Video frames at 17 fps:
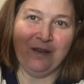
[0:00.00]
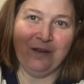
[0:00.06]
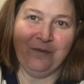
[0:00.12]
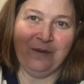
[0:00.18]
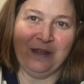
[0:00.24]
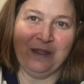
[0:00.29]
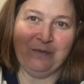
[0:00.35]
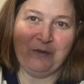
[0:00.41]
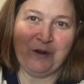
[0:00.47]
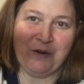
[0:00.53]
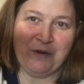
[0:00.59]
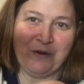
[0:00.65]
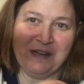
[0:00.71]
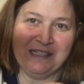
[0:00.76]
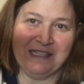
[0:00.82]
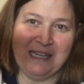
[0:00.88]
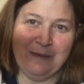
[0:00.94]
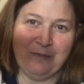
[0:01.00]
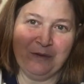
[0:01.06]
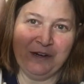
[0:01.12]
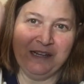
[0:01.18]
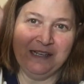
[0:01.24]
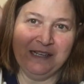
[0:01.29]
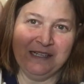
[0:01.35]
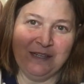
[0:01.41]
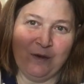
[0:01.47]
where the Progress Keeper
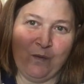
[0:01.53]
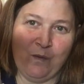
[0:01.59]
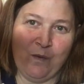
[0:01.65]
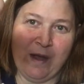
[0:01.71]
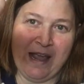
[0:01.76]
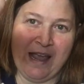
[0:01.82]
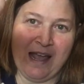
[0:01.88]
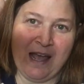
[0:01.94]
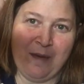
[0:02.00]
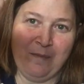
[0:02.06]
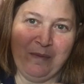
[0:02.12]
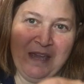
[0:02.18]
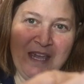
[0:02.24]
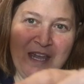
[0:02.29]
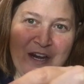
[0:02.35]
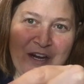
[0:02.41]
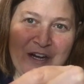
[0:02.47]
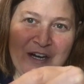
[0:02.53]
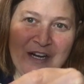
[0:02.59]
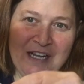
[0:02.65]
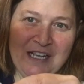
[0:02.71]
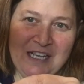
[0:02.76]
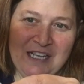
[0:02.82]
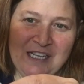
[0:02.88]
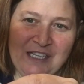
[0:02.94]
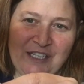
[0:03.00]
is way up here
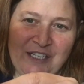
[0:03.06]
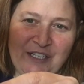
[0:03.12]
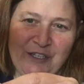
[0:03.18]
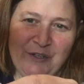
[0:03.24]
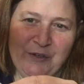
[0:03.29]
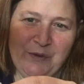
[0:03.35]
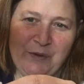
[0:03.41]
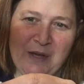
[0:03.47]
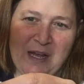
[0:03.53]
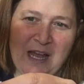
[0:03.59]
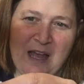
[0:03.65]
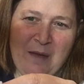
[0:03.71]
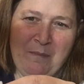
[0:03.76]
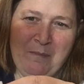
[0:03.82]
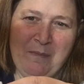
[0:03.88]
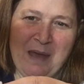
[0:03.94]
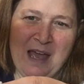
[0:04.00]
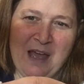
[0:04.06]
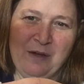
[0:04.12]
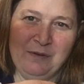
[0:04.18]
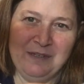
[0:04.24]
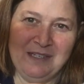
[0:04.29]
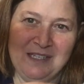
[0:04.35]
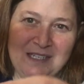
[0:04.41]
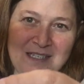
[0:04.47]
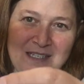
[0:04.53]
to about